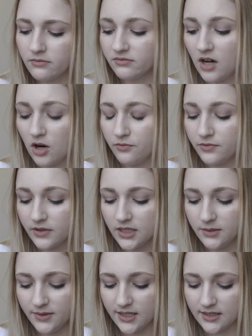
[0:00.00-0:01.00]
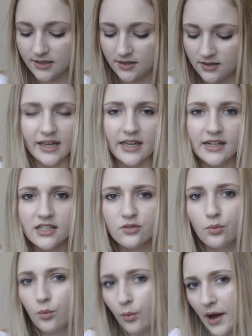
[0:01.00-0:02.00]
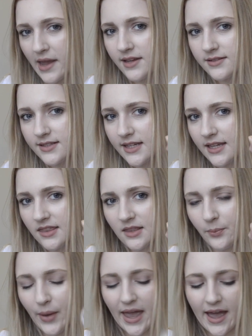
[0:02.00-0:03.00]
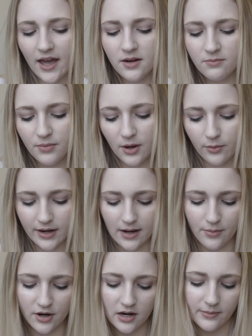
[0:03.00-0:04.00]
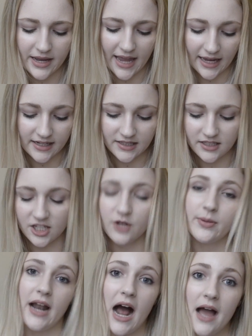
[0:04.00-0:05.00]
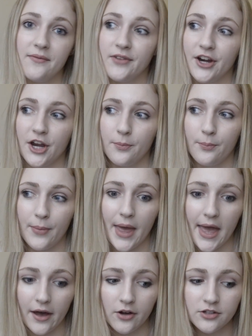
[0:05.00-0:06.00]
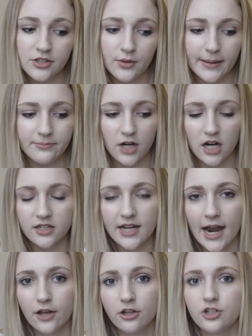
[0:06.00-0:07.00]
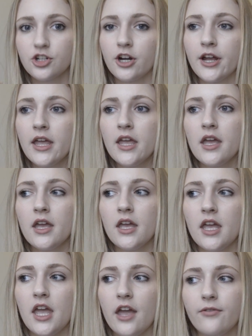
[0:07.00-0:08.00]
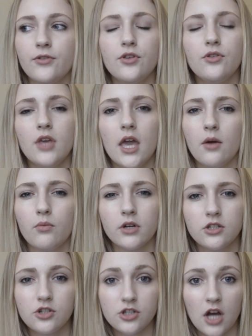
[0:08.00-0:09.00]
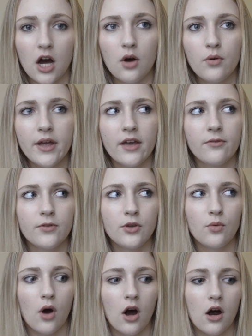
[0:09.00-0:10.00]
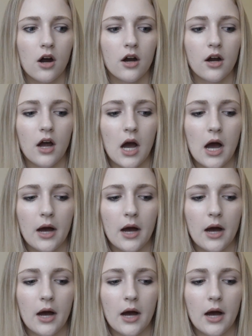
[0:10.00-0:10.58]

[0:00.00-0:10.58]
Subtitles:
hopefully, because it is white in the pan, but when I put it on my hand it's clear, but I'm very pale, so I'm not entirely sure if it would show if you are